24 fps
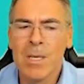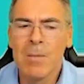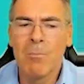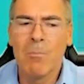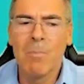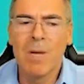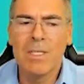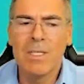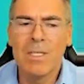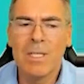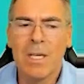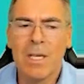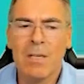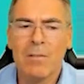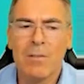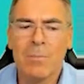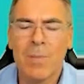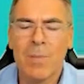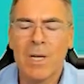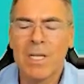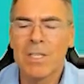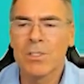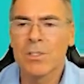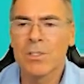might have a
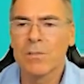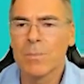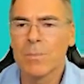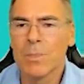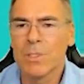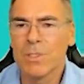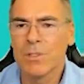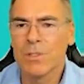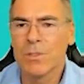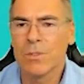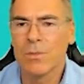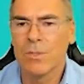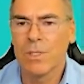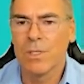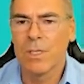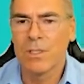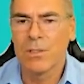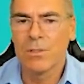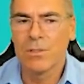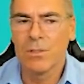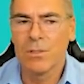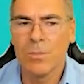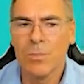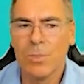bunch of personas.
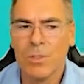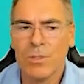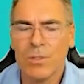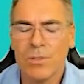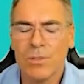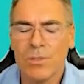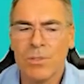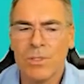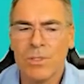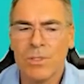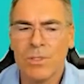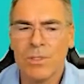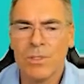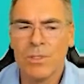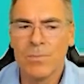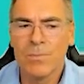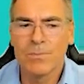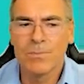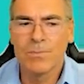So personas